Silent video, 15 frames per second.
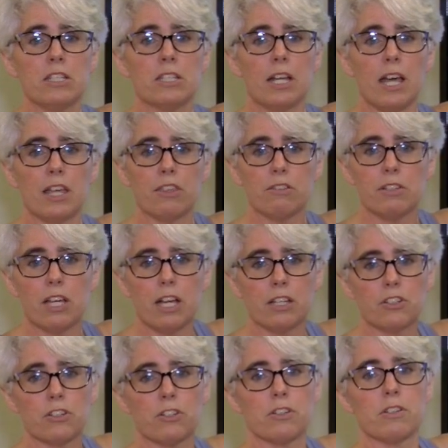to other
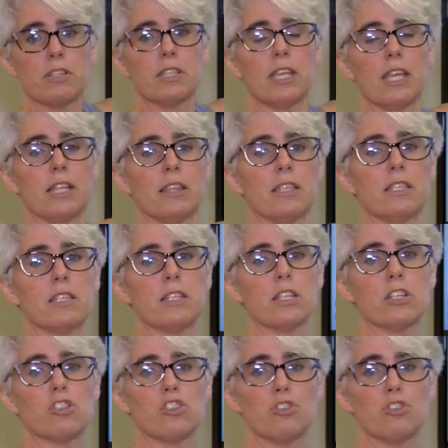doctors and listening